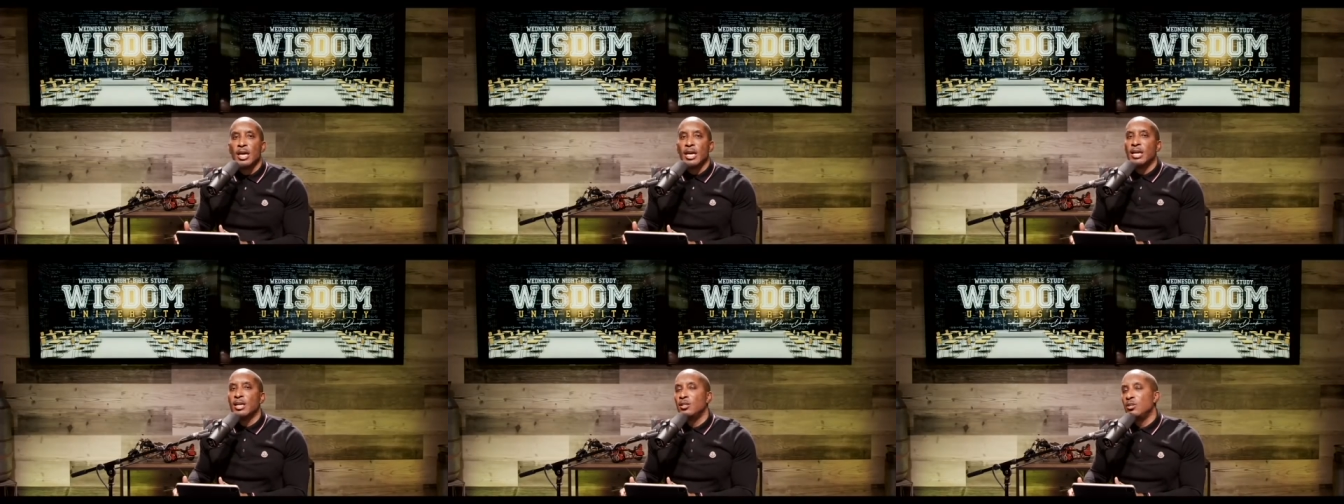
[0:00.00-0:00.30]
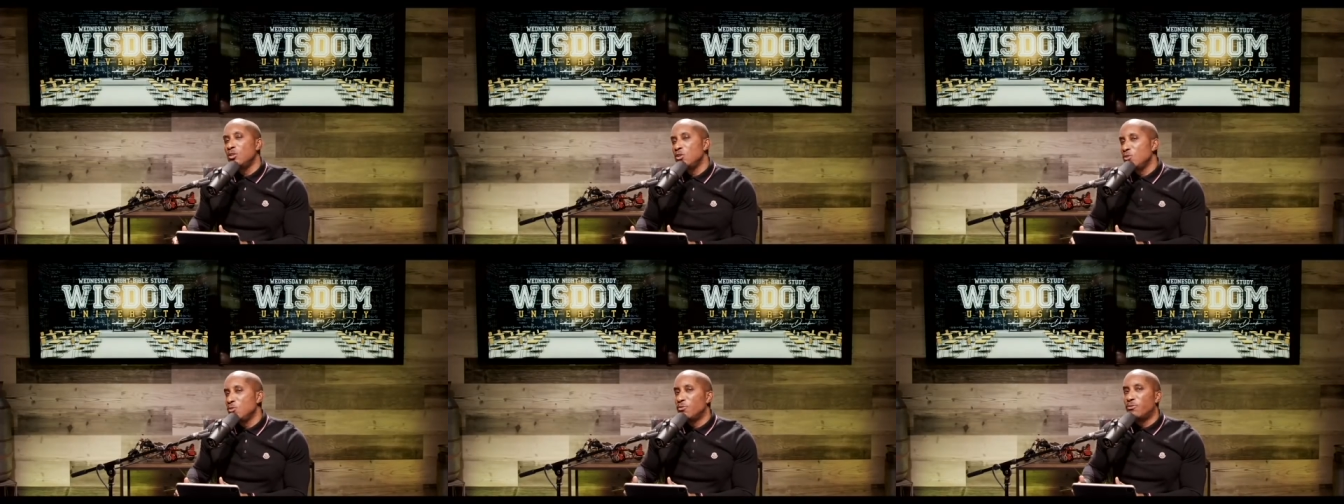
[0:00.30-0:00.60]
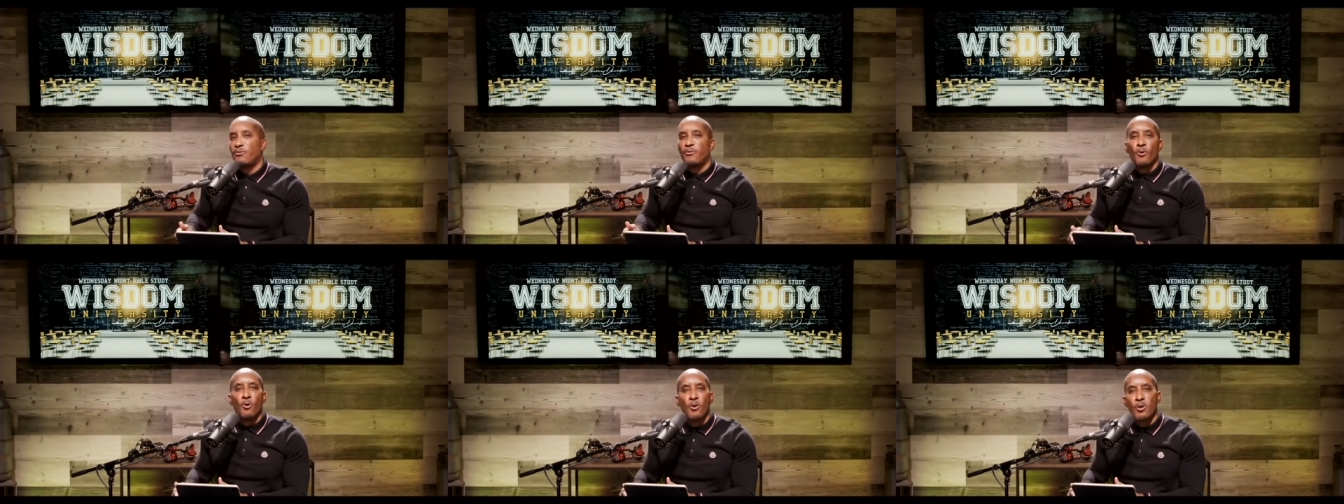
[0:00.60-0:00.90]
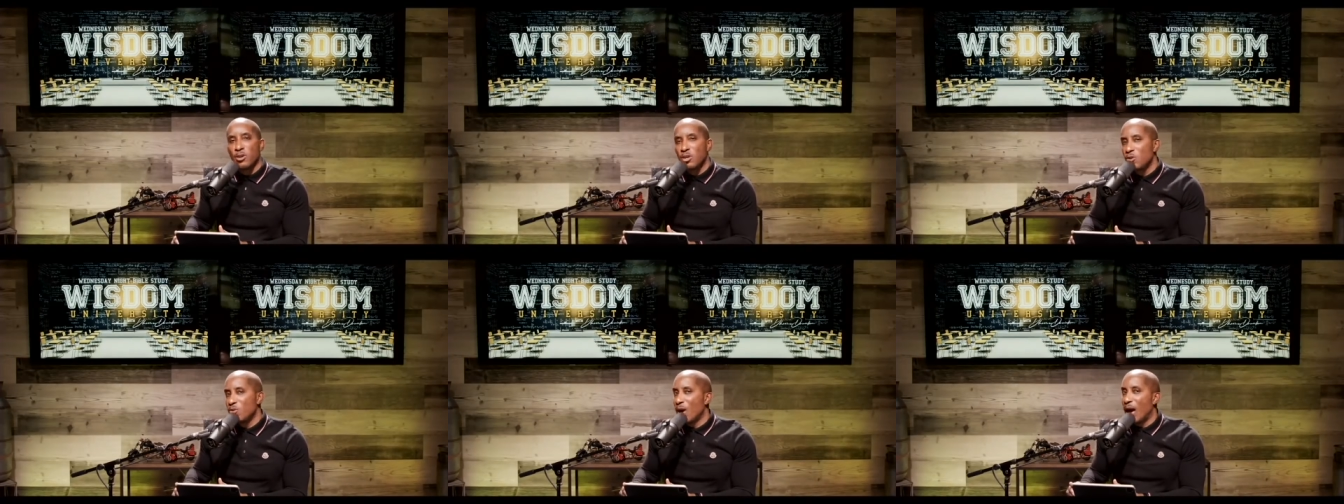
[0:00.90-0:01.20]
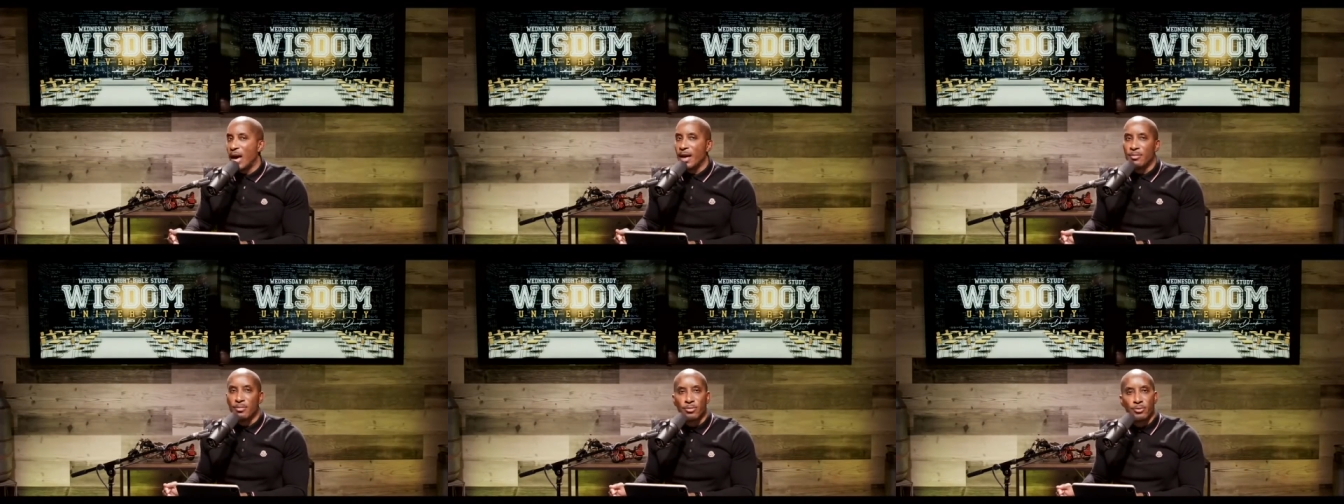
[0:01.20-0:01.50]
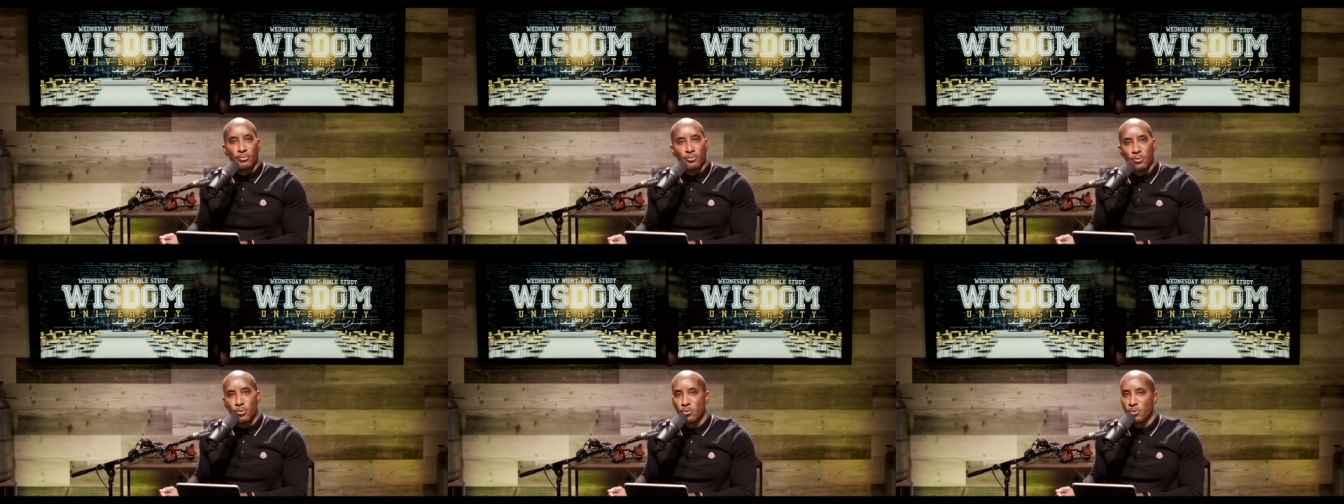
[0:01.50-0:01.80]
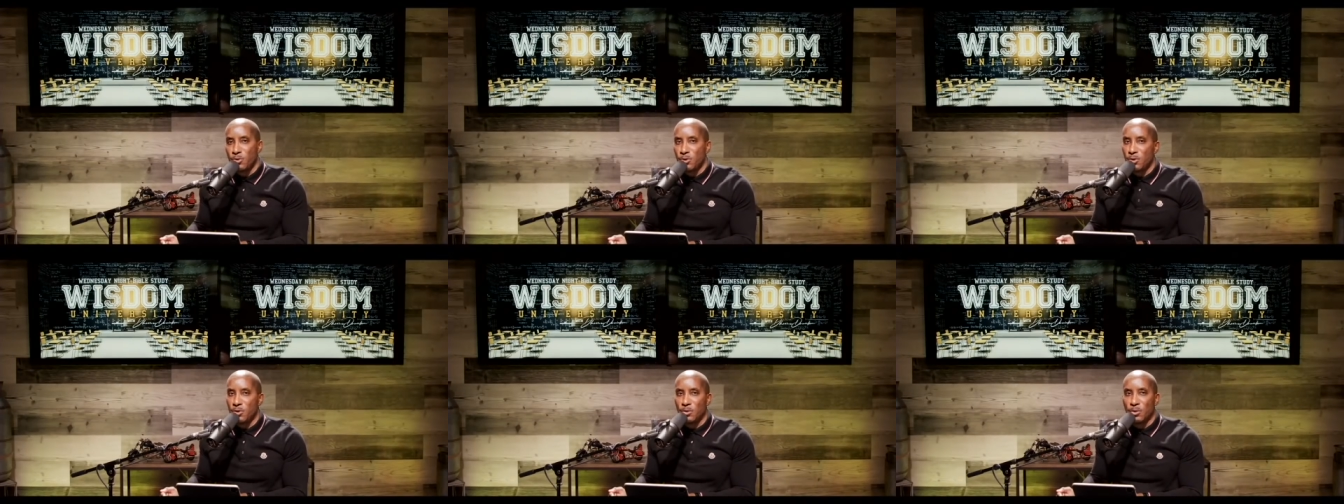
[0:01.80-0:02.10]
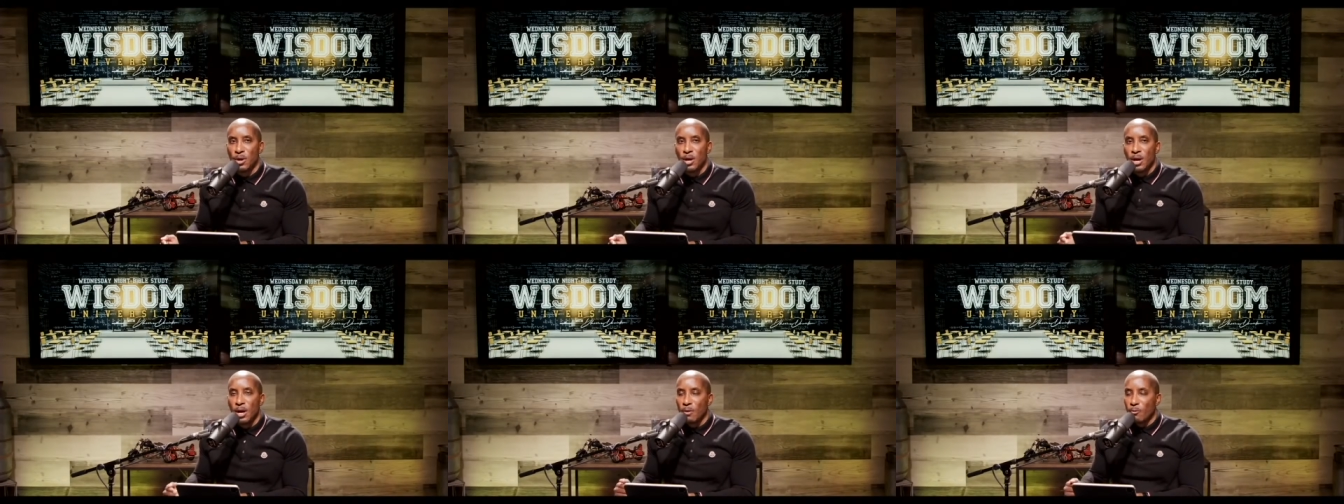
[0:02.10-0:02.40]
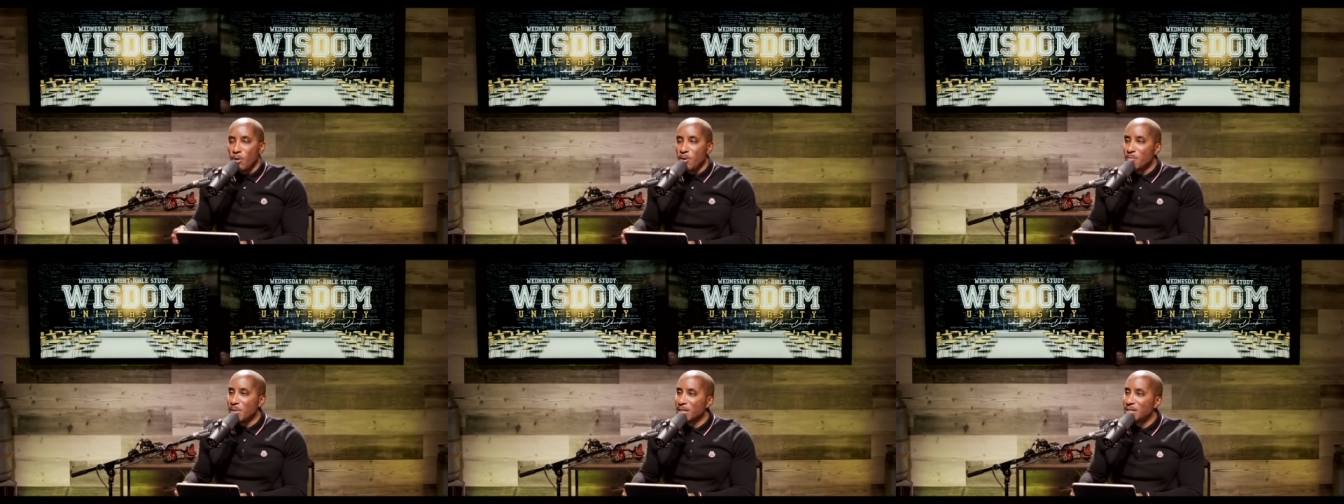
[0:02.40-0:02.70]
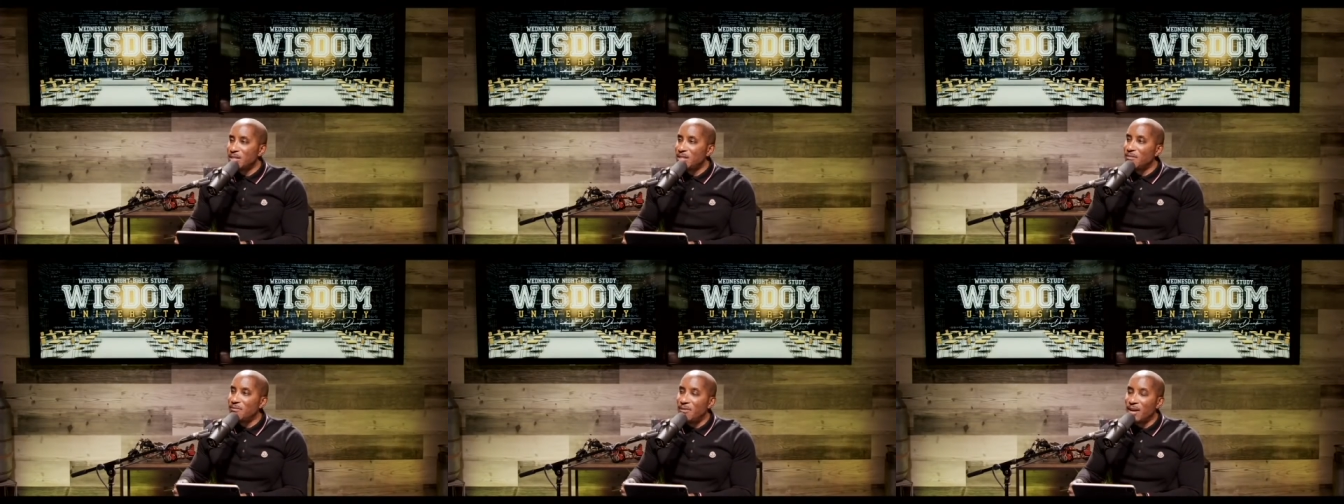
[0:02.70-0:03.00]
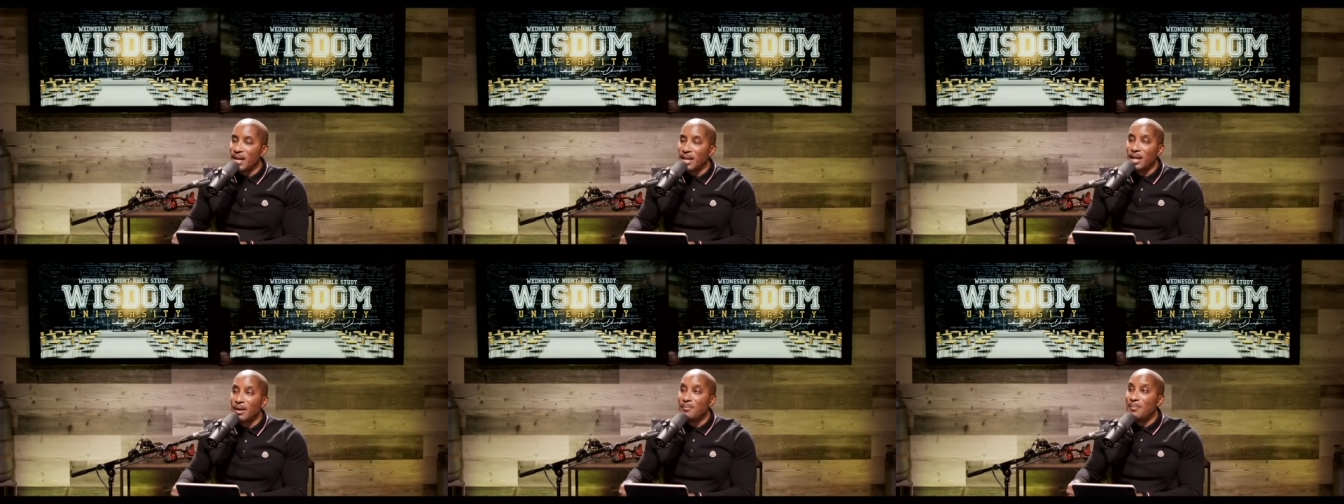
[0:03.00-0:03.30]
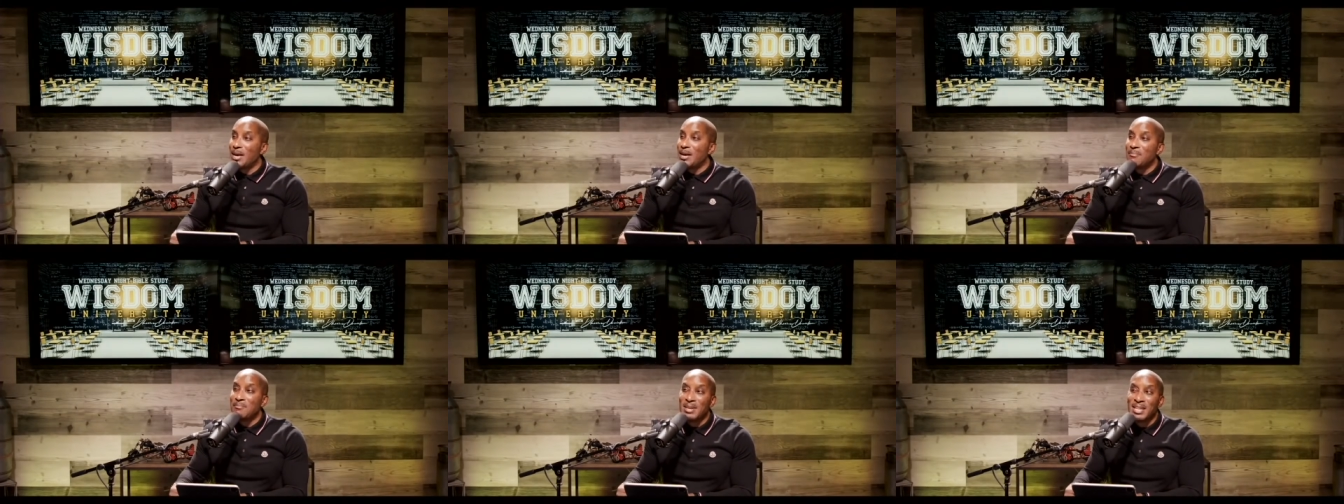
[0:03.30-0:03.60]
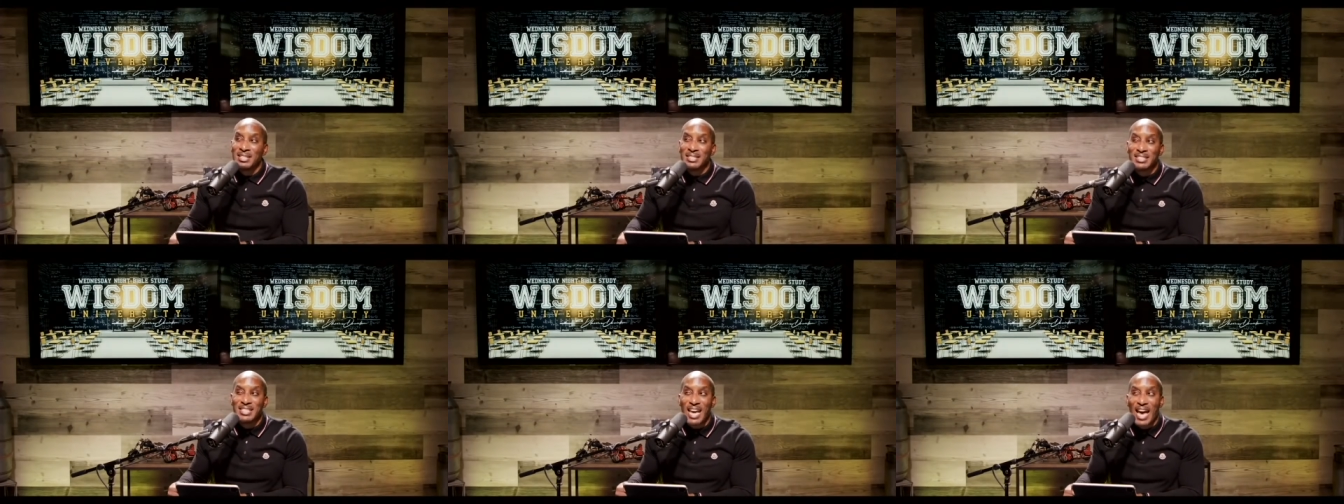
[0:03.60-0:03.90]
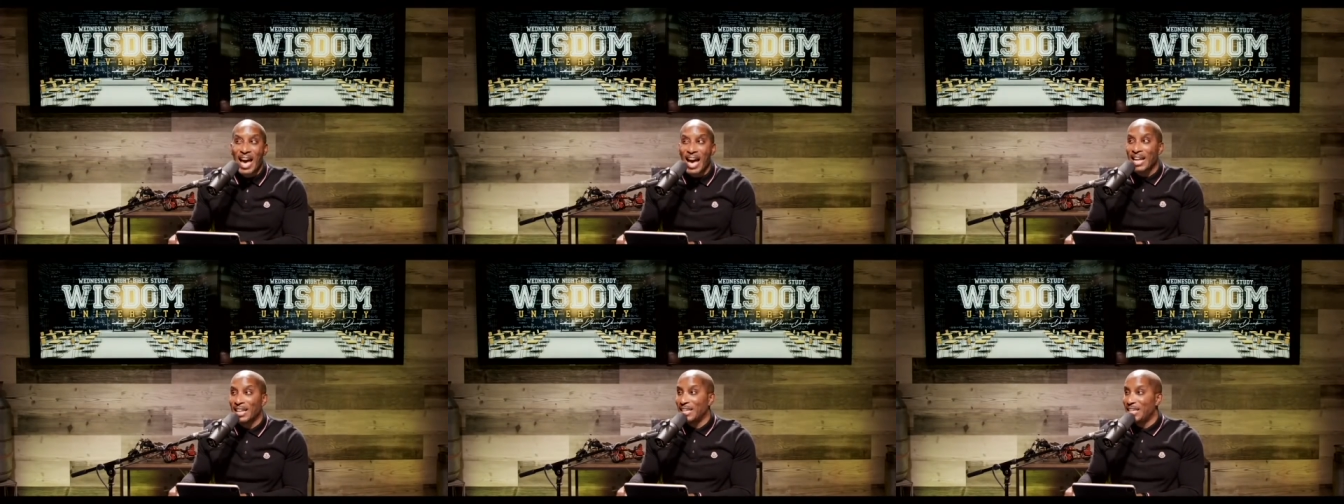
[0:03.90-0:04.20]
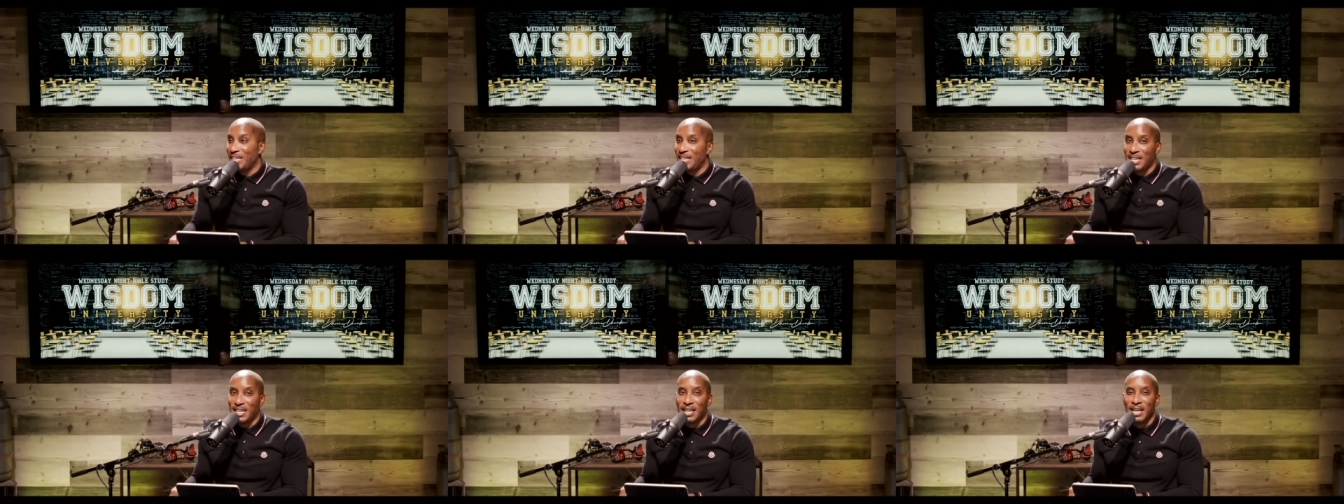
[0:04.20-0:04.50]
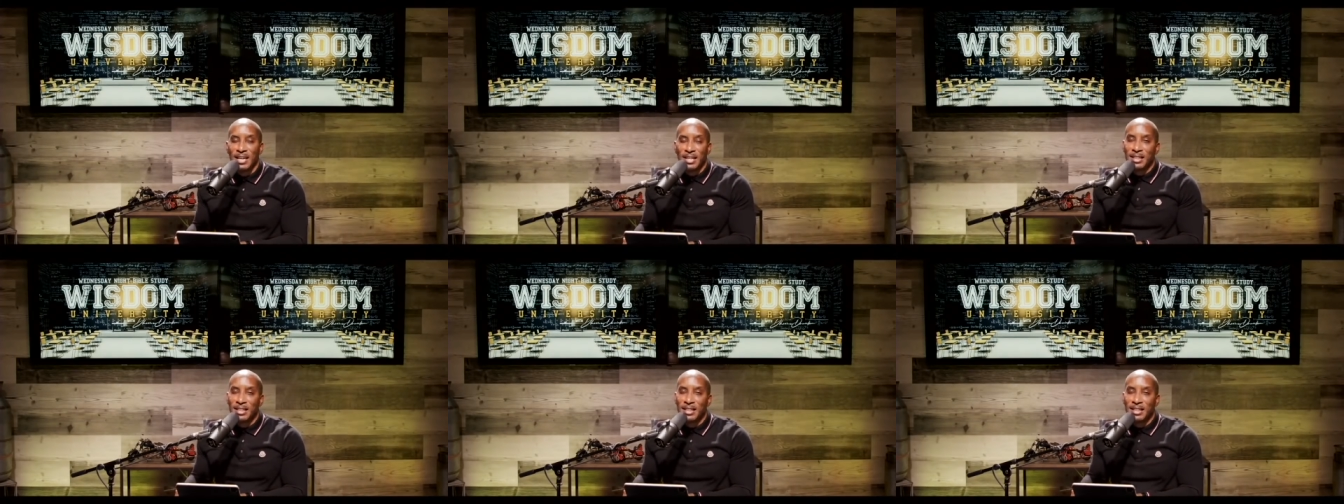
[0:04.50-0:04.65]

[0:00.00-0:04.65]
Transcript: in you, for you, and through you, we must develop a mentality